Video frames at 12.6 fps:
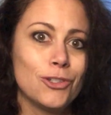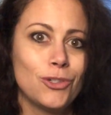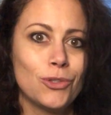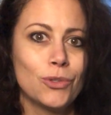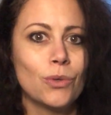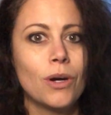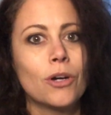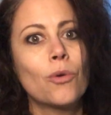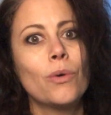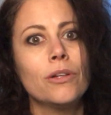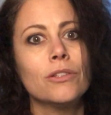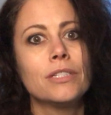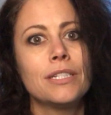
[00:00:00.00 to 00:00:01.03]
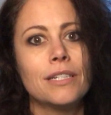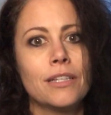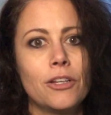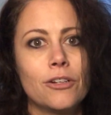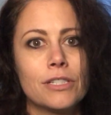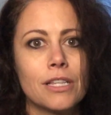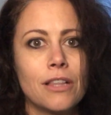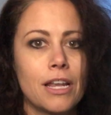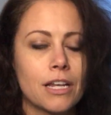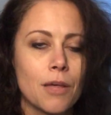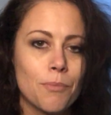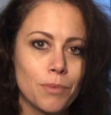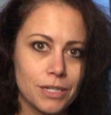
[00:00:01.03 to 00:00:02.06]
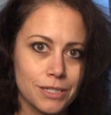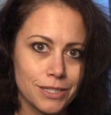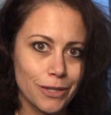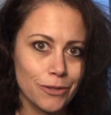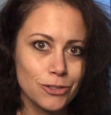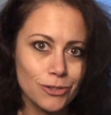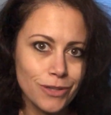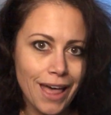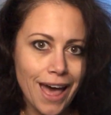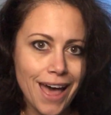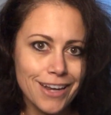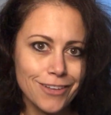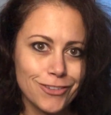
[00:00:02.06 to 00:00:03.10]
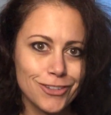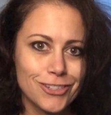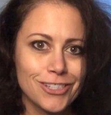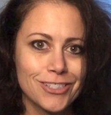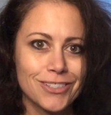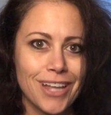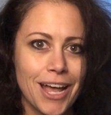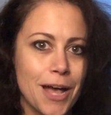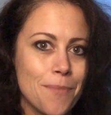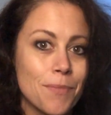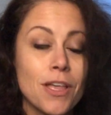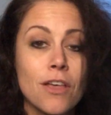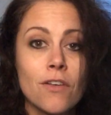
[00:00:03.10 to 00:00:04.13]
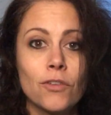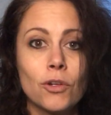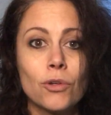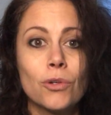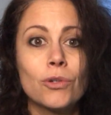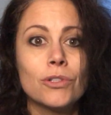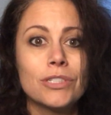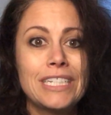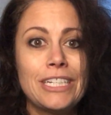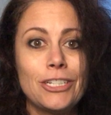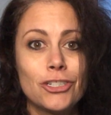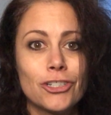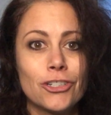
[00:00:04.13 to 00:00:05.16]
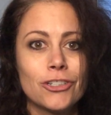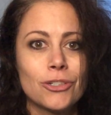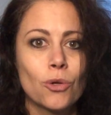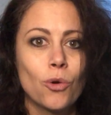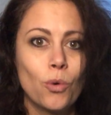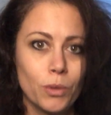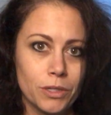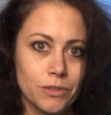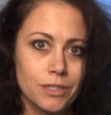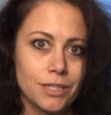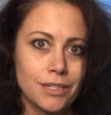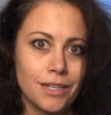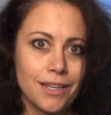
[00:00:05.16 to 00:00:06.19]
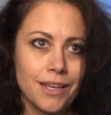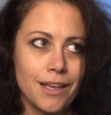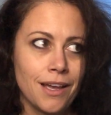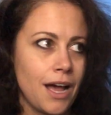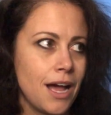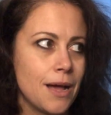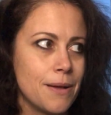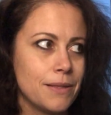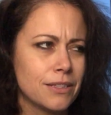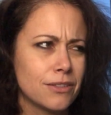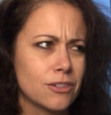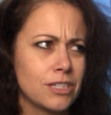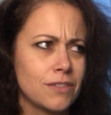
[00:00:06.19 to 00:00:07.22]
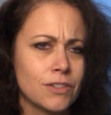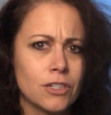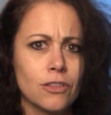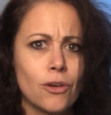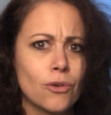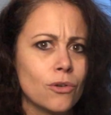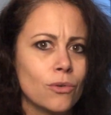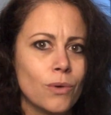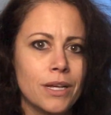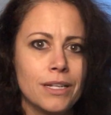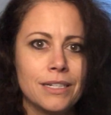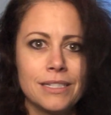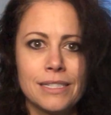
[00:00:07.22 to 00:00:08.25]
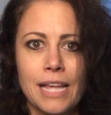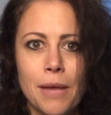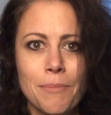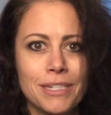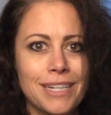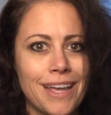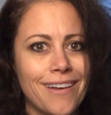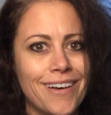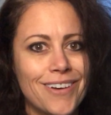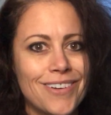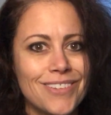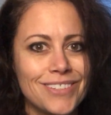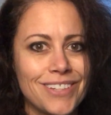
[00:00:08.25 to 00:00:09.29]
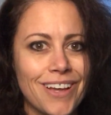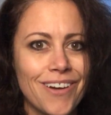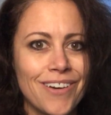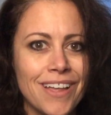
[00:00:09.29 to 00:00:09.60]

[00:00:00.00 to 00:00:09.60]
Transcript: into a quilt, and there's a lot of companies that will do that. If you just if you Google t-shirt quilt, I think there's even a local one in San Mateo. So